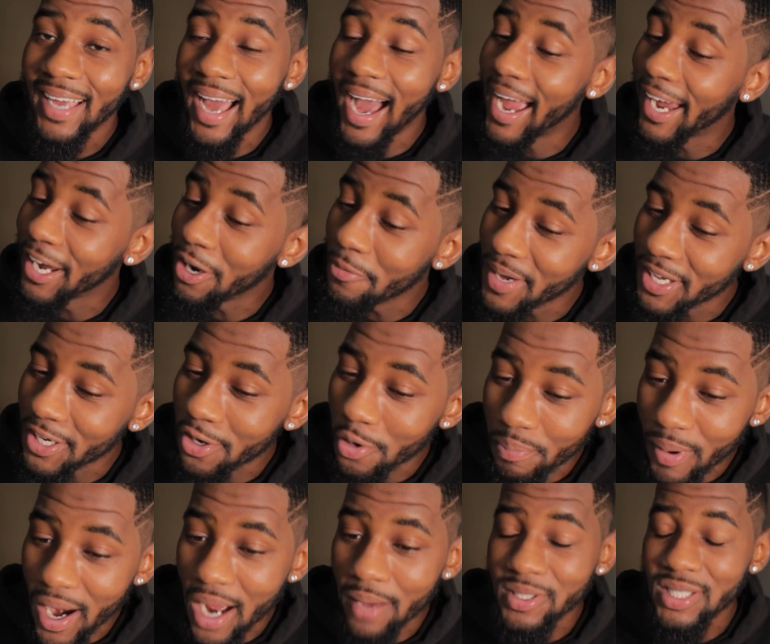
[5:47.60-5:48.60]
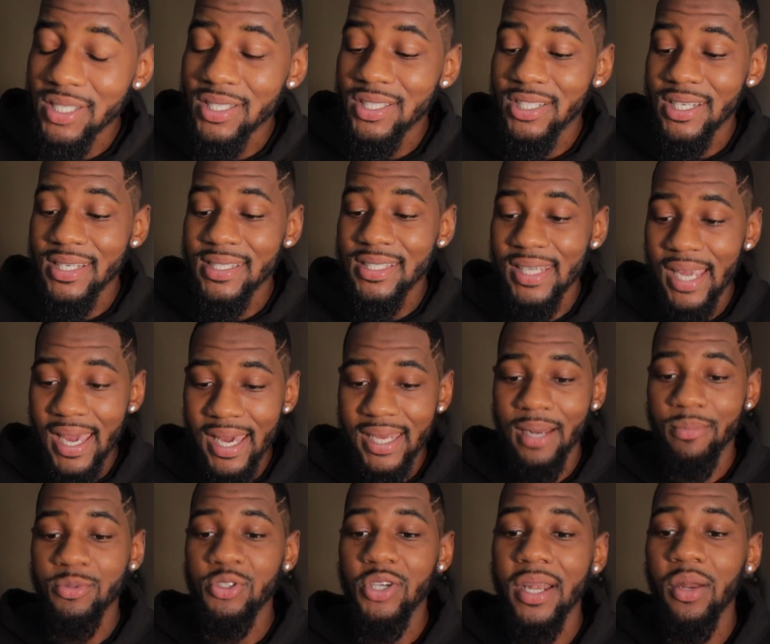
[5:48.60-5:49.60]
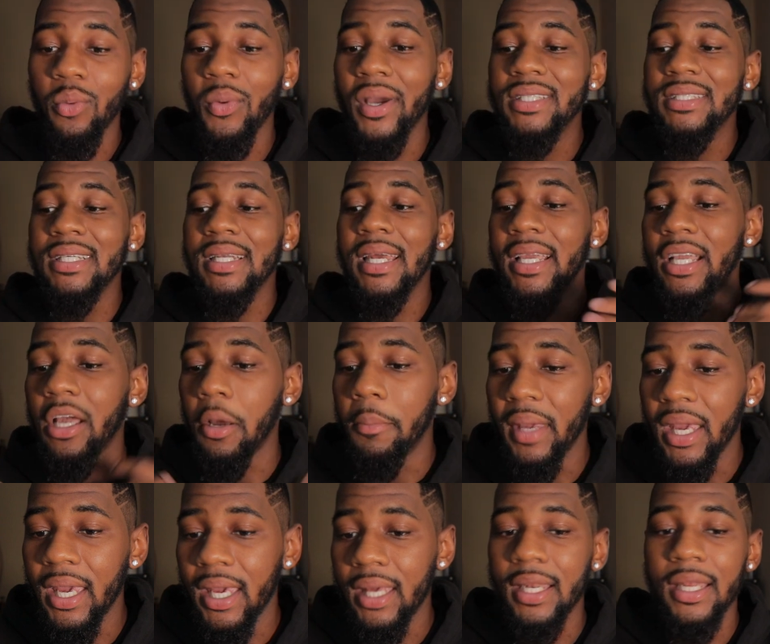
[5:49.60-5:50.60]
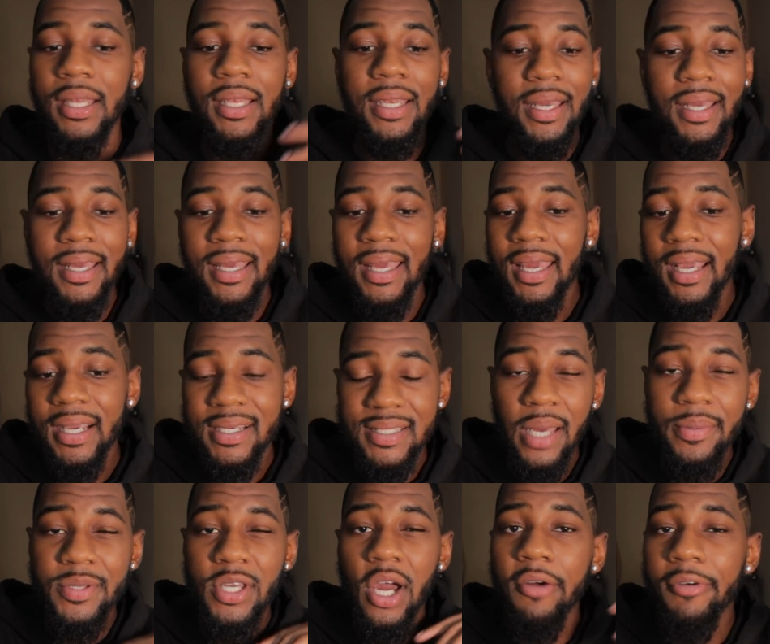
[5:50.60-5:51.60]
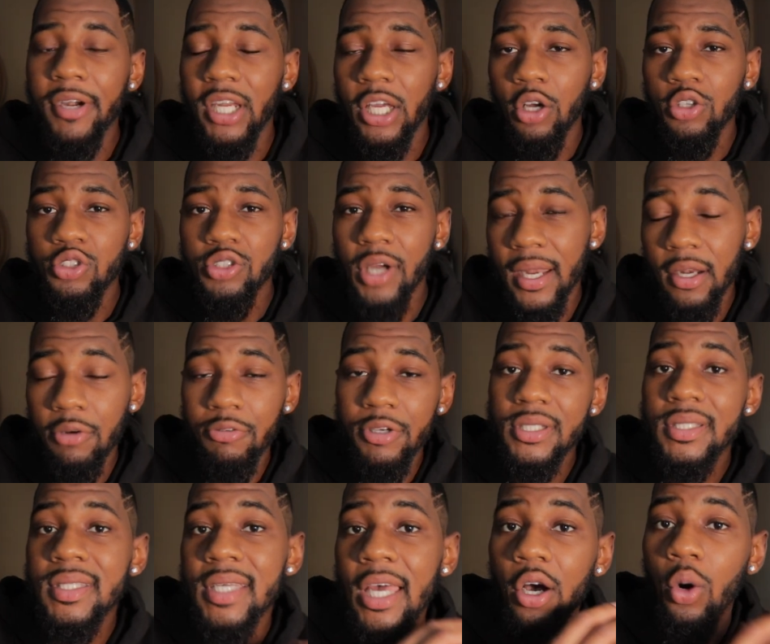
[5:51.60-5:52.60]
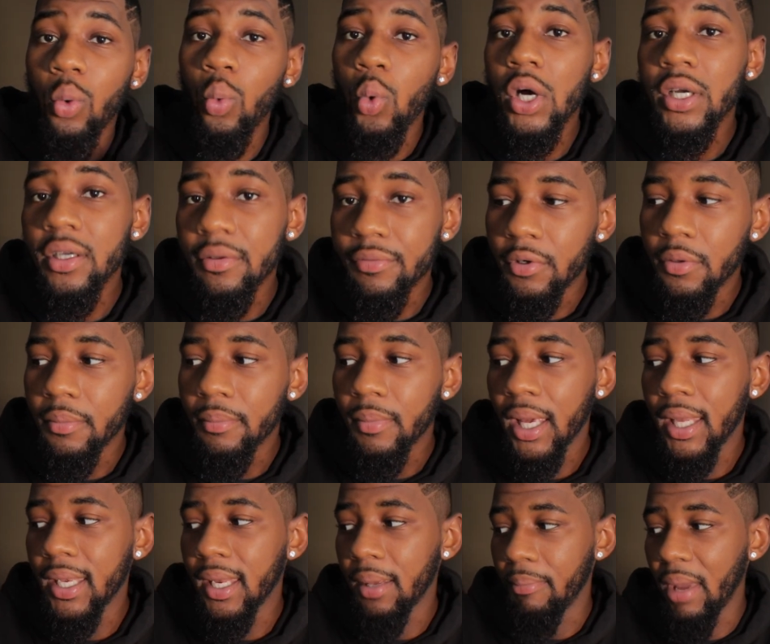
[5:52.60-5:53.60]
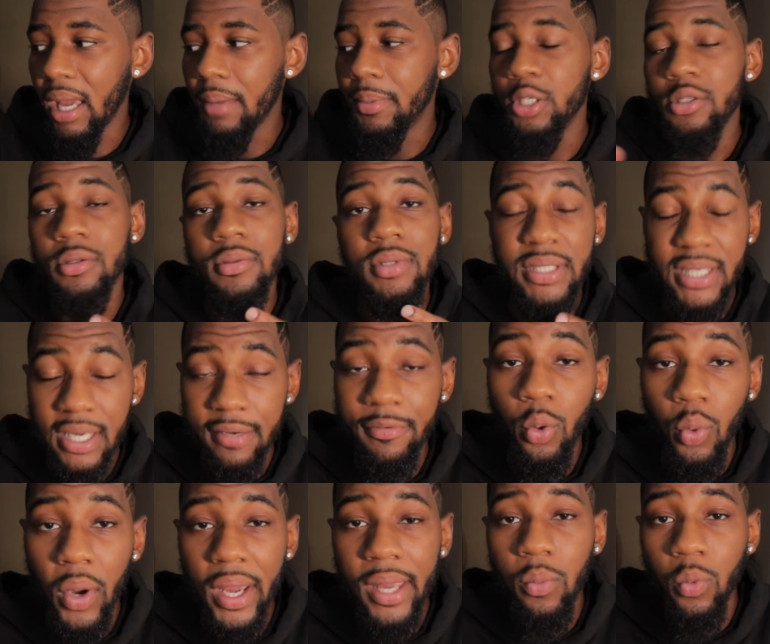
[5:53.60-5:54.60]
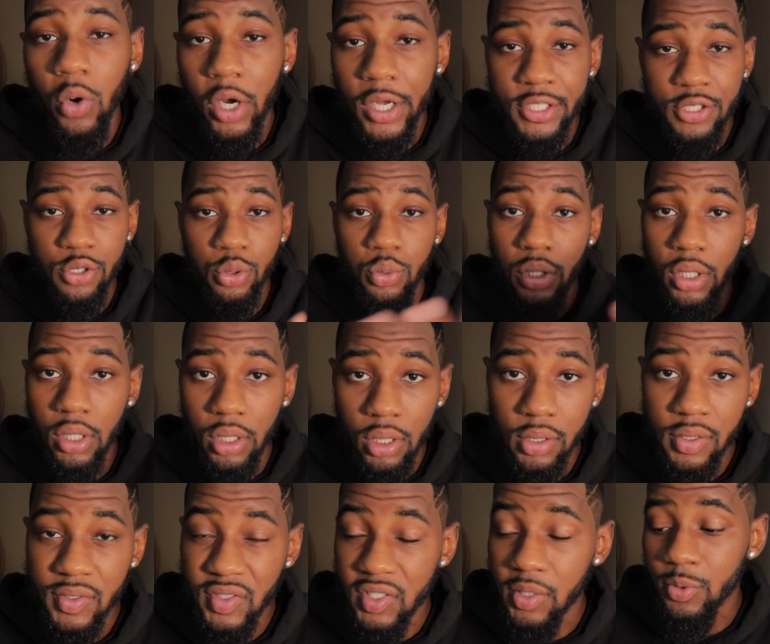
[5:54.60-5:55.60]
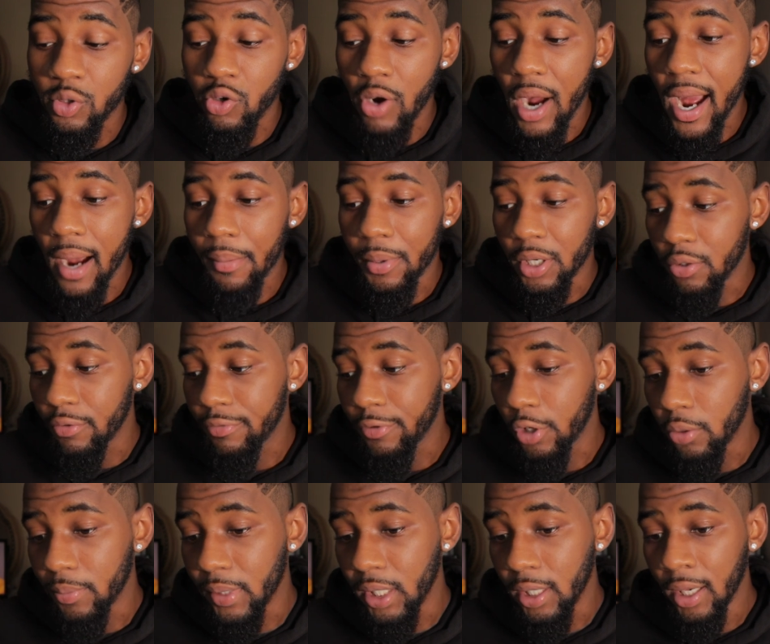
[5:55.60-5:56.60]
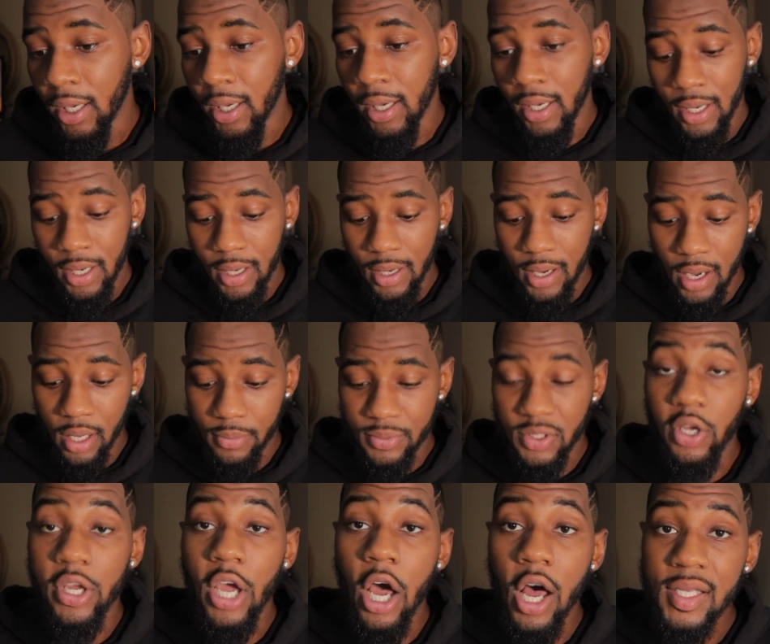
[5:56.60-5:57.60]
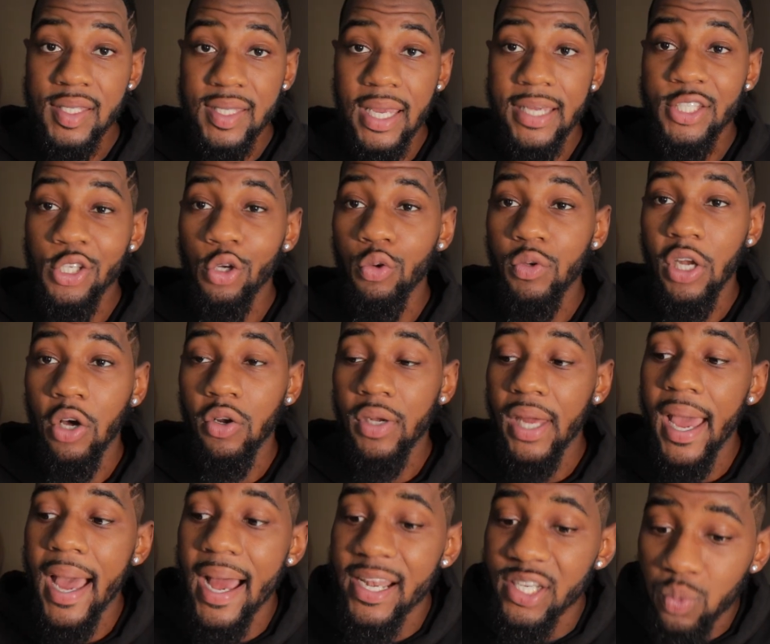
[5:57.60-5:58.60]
I ain't gonna make no promises just yet. I'm trying to wait till they come in, and because I was already gonna try to resell one of them and then maybe give away one to a subscriber, you feel me? So y'all stay tuned on that.